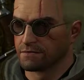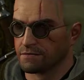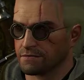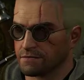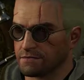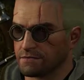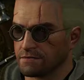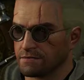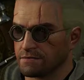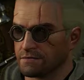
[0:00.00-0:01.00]

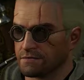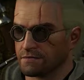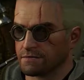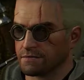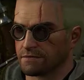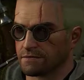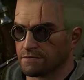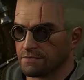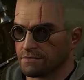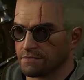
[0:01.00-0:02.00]

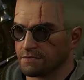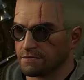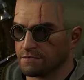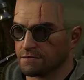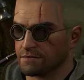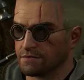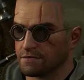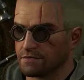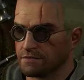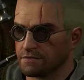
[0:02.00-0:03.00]
Nothing is said.